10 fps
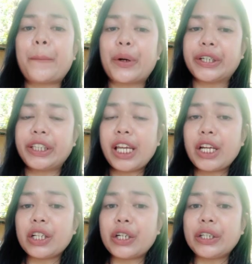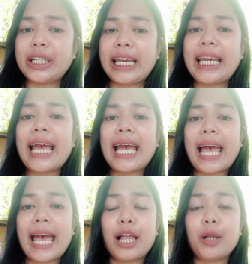particularly
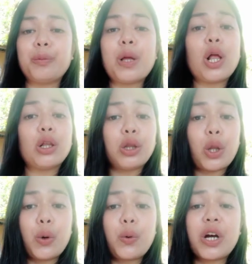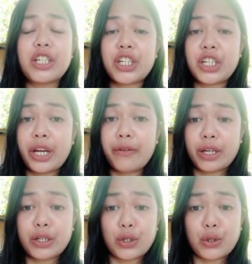help
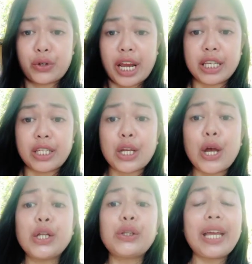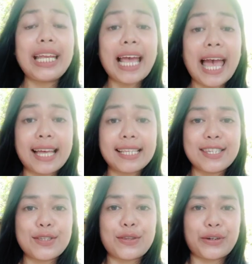low-achieving students to
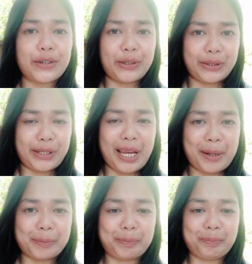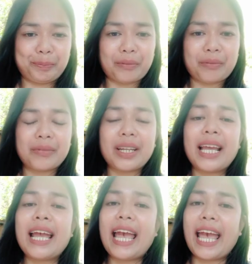enhance their learning.
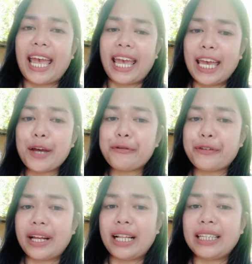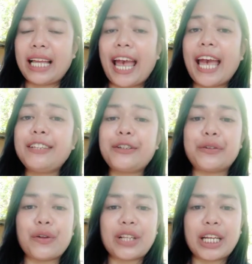AFL and
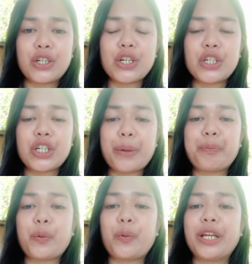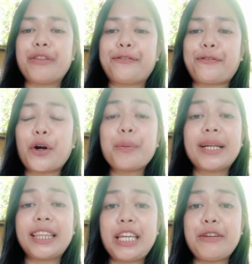the relationship with
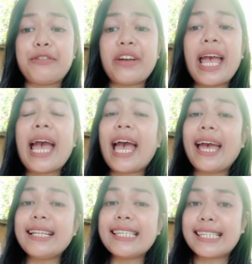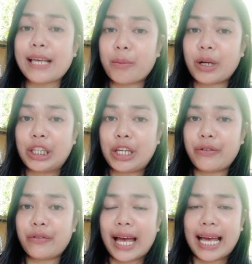formative and
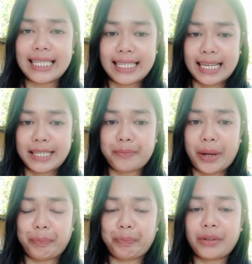summative assessment.